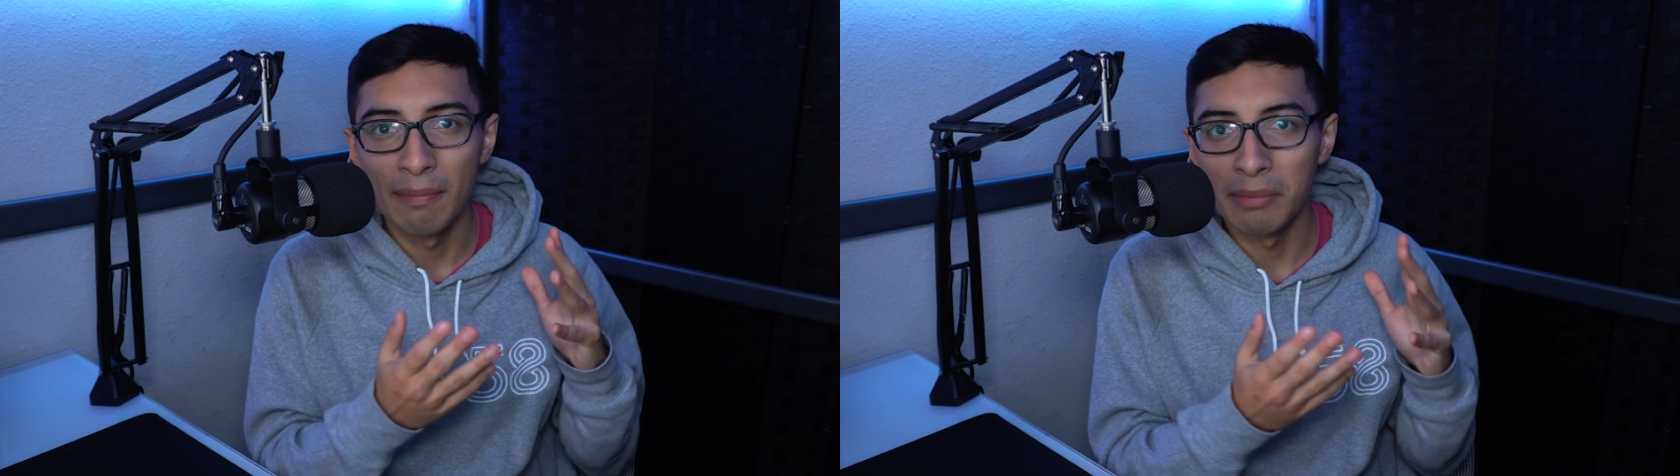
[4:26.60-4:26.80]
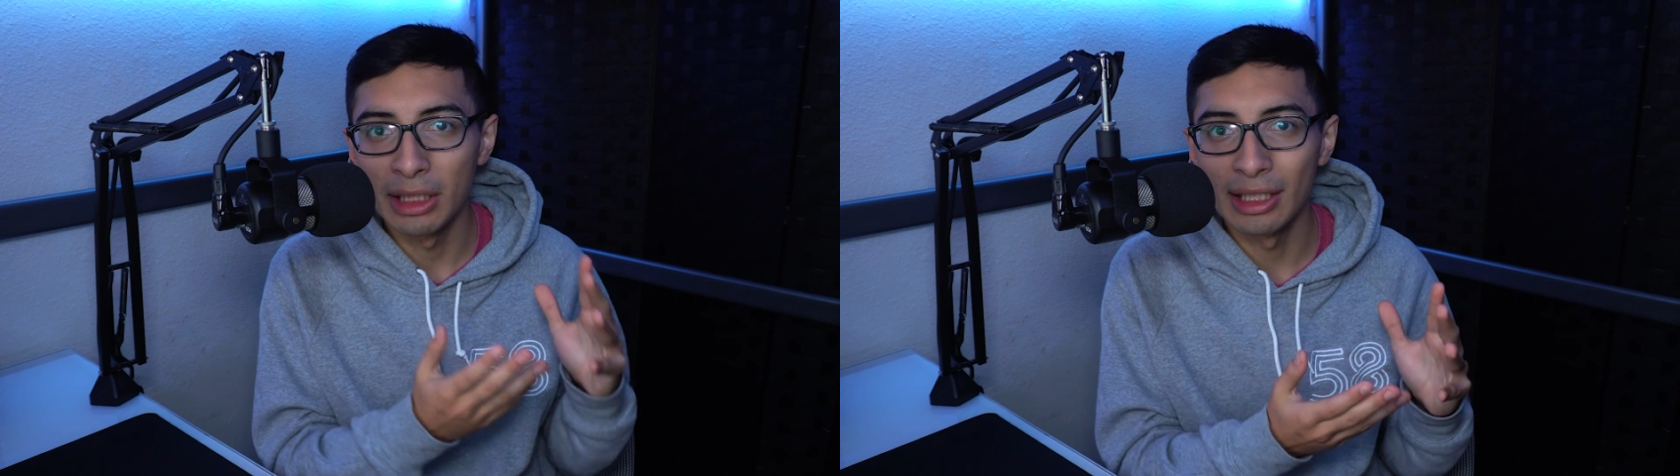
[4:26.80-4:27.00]

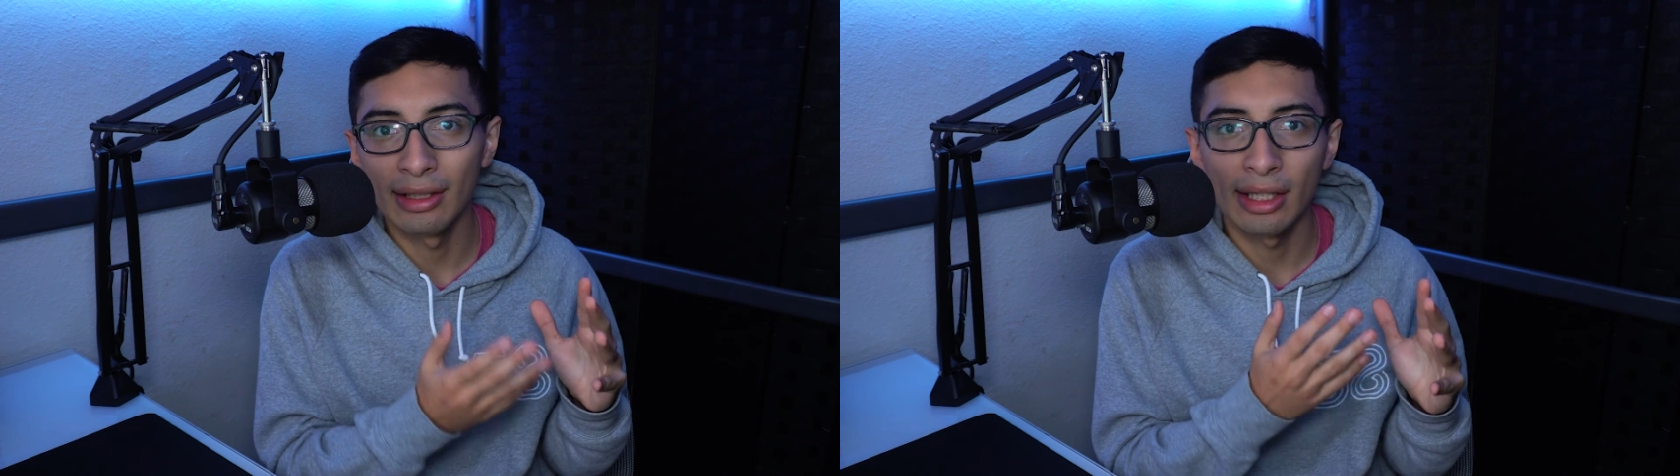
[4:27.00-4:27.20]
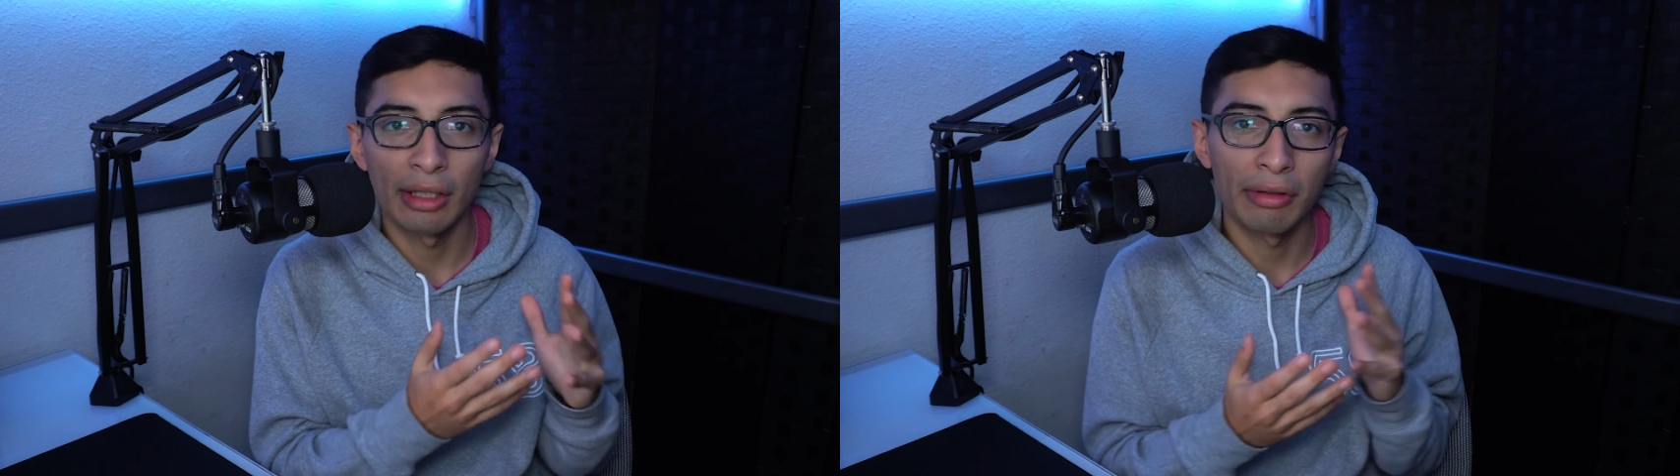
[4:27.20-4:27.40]
meaning
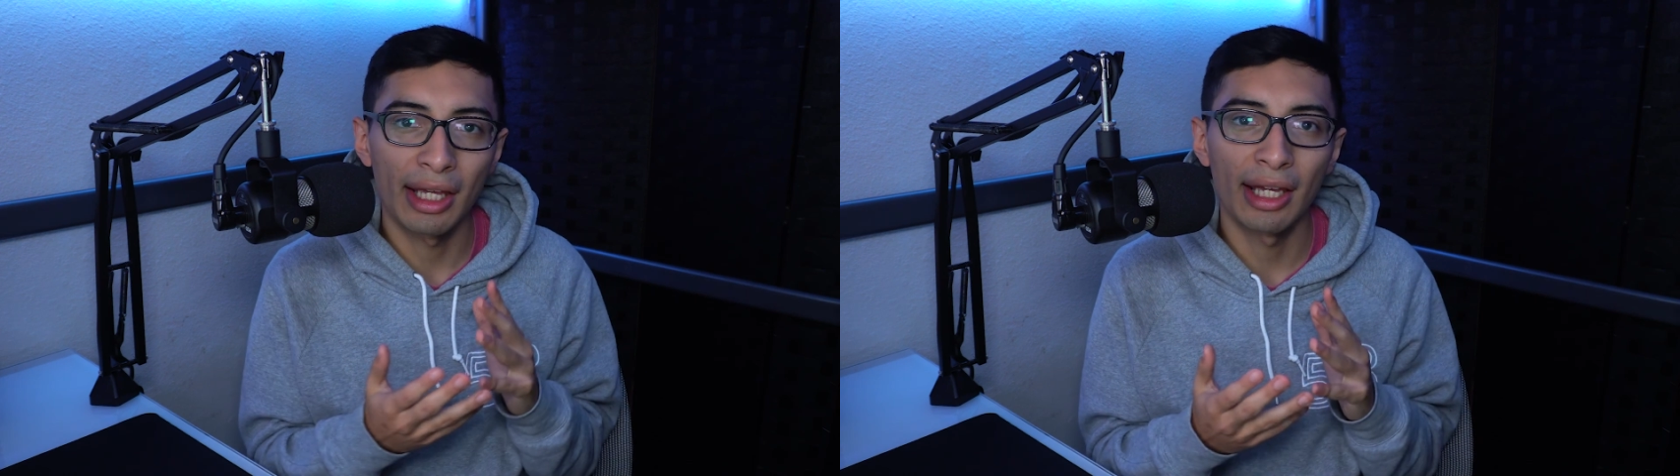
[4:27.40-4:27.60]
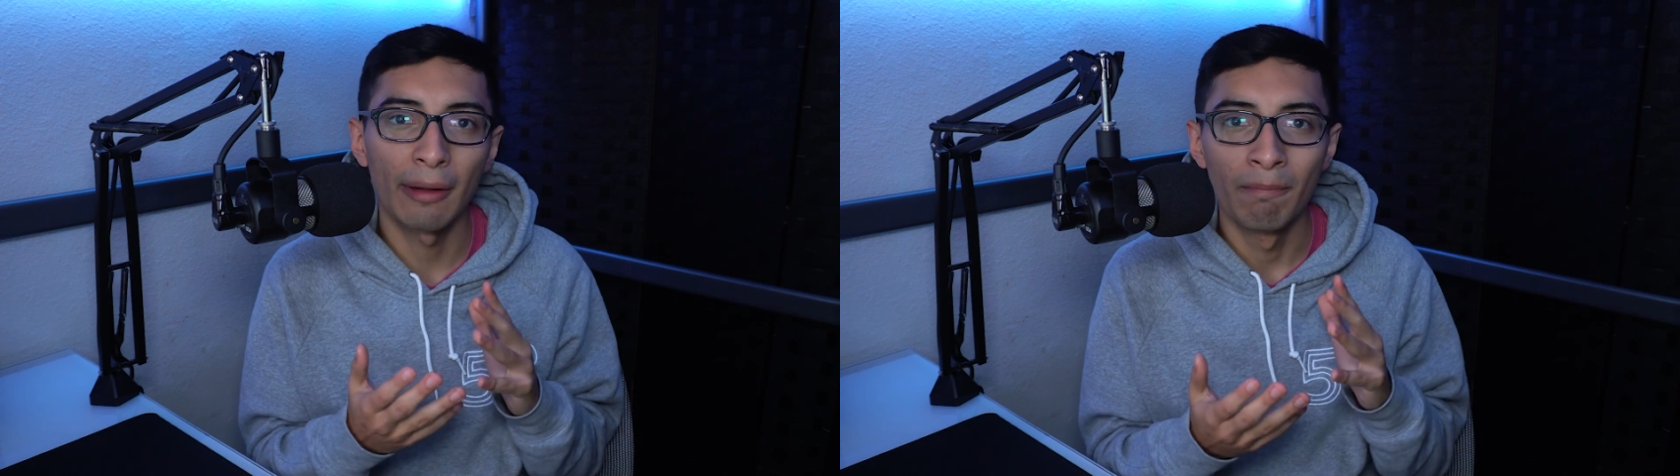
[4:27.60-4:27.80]
that you
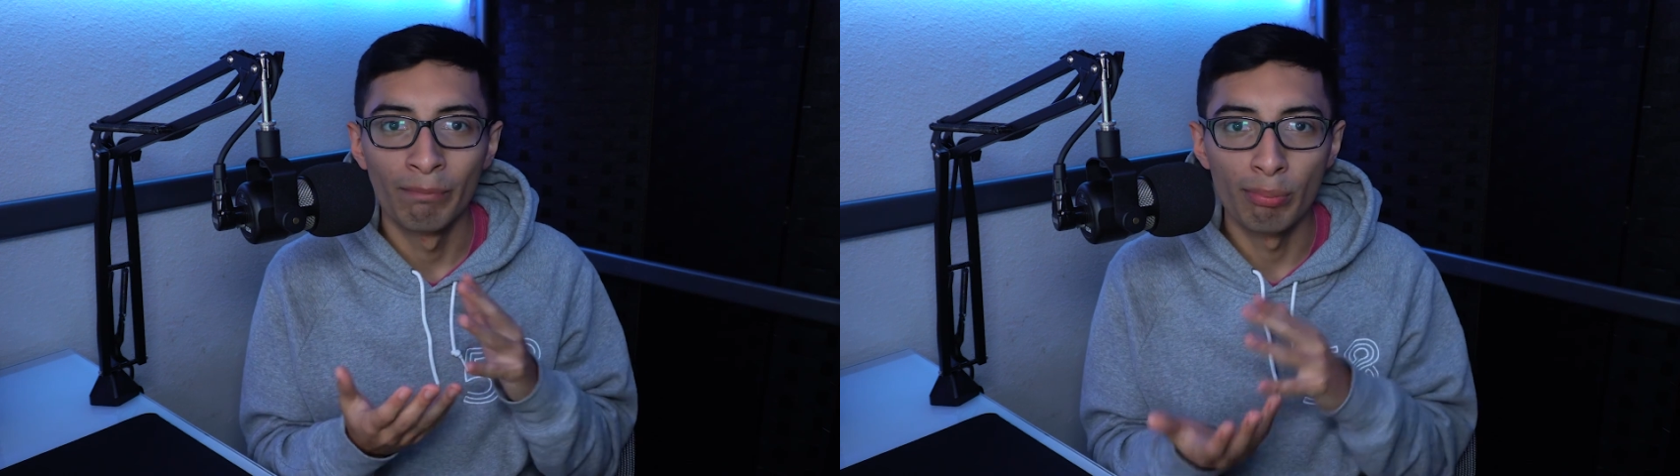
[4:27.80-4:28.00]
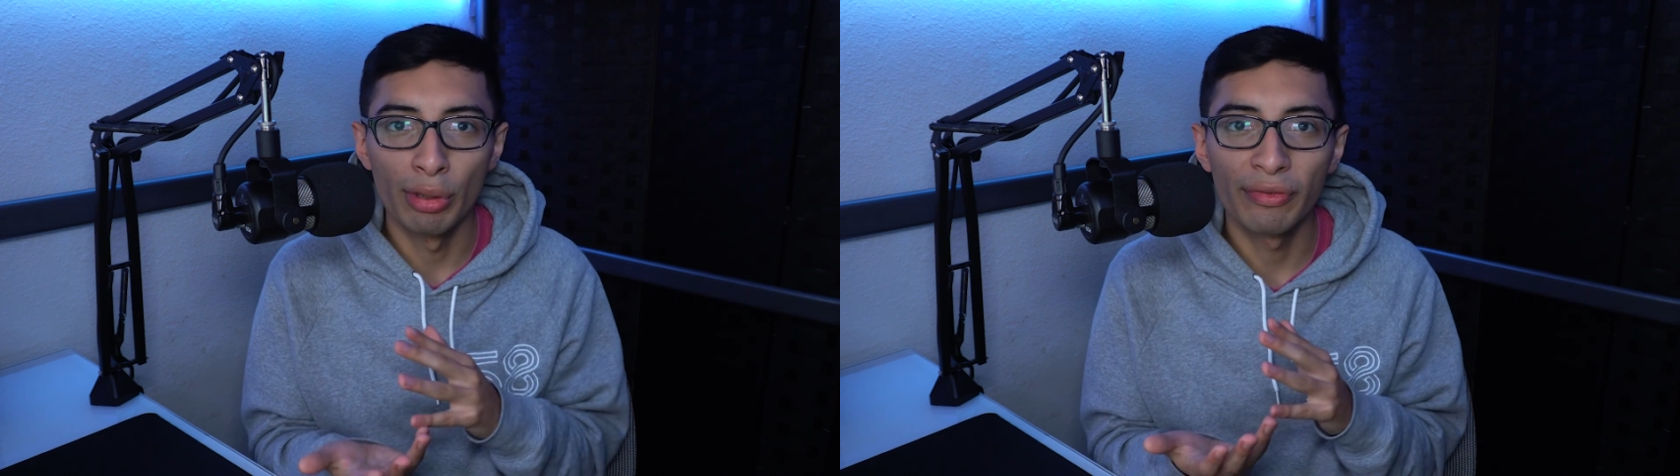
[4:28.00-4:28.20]
can't
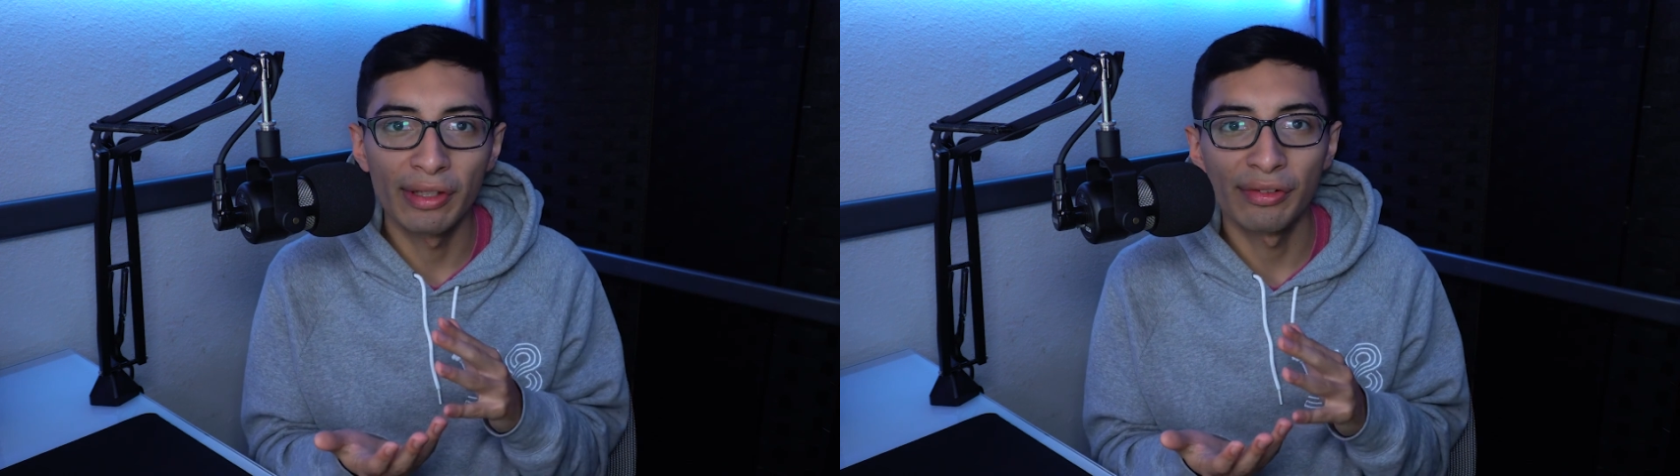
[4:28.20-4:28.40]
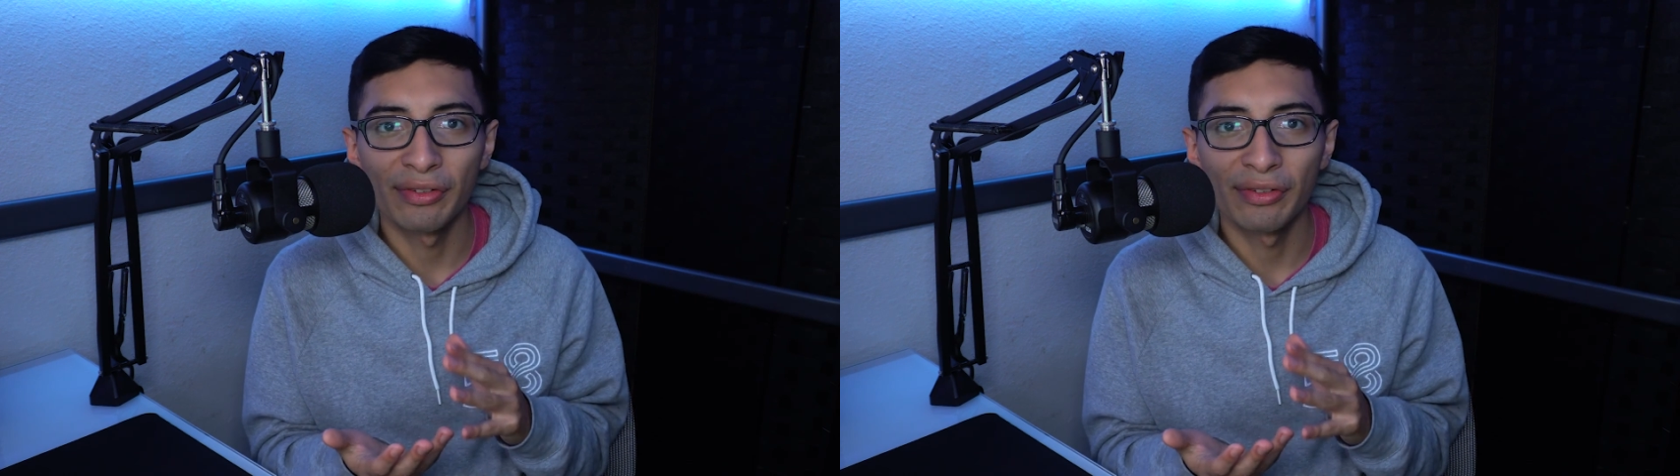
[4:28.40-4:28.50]
move these